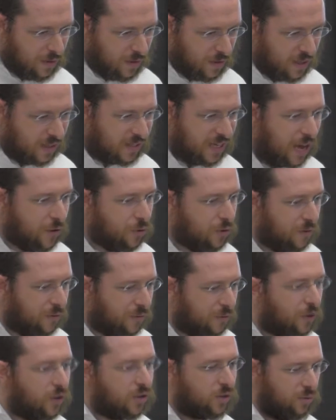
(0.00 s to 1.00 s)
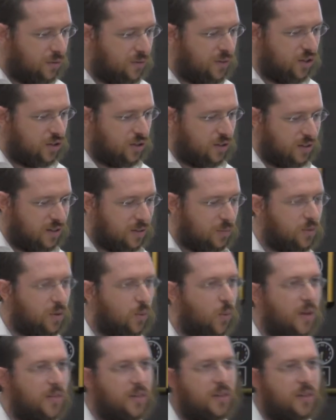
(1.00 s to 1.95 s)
this 101st revision, the, the,